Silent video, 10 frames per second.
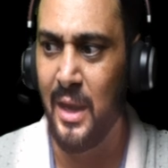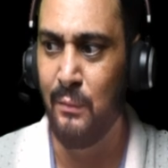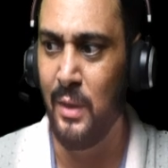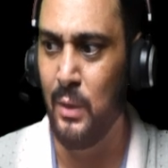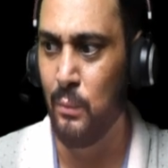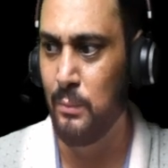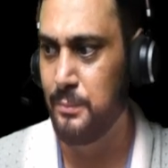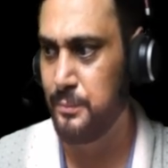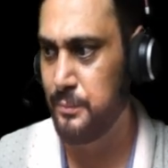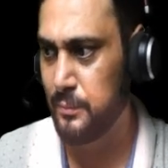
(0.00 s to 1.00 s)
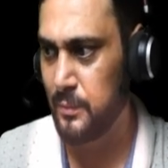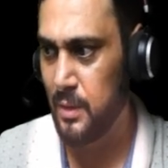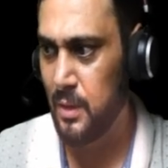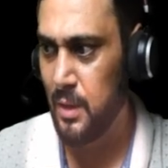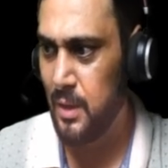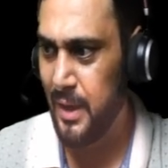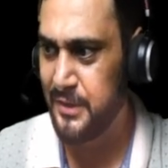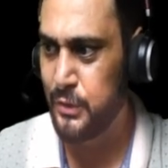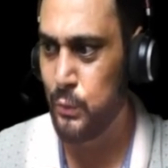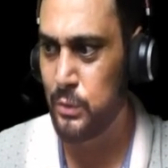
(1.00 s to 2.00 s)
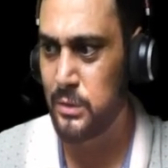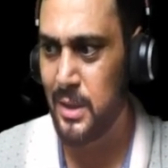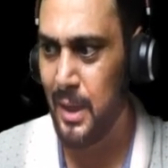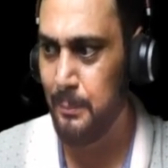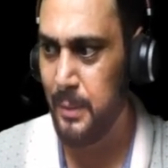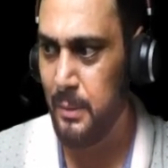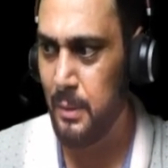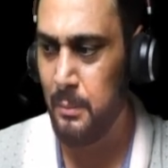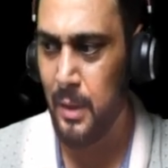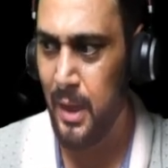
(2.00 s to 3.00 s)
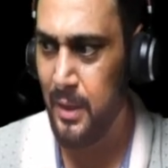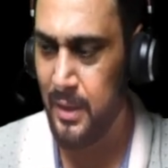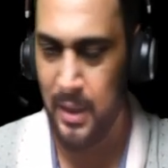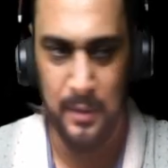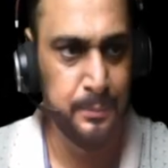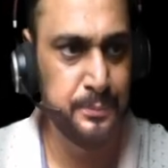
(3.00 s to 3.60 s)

value. Let's use clamp minimum and 10.